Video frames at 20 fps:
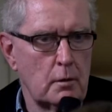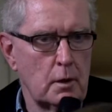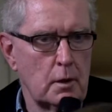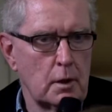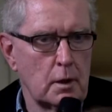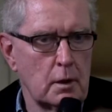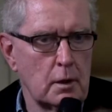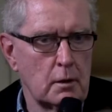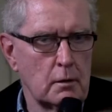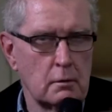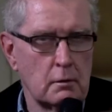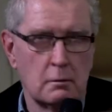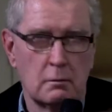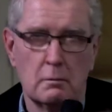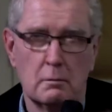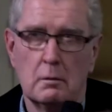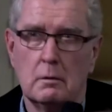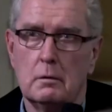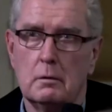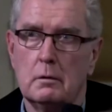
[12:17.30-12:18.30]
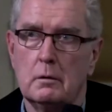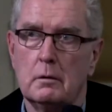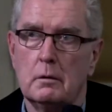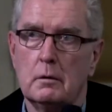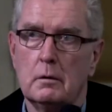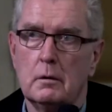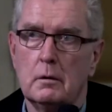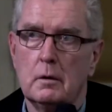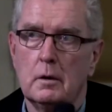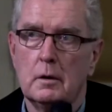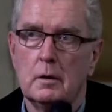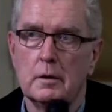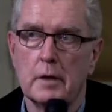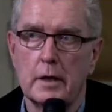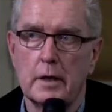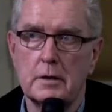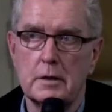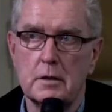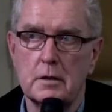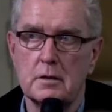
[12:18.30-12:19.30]
In
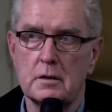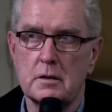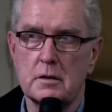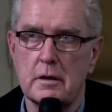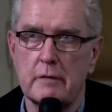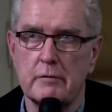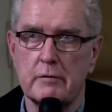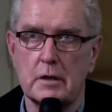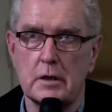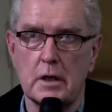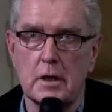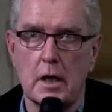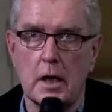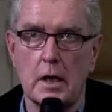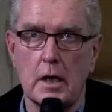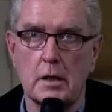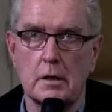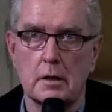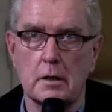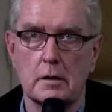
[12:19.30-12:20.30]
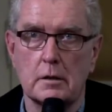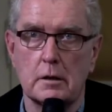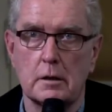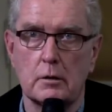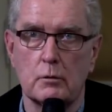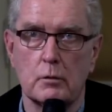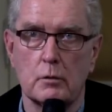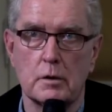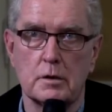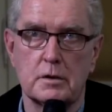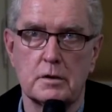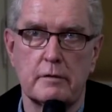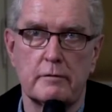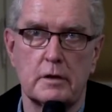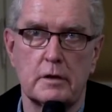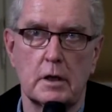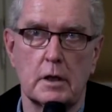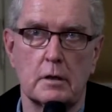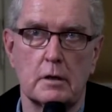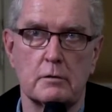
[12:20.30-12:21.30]
1978, I think it was,
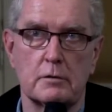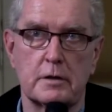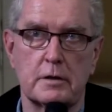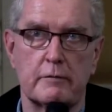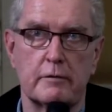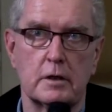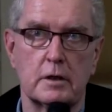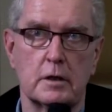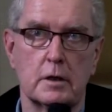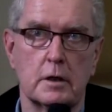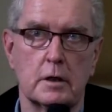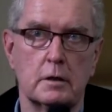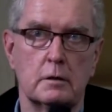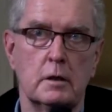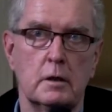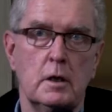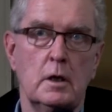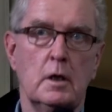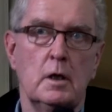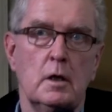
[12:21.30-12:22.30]
78 or 79,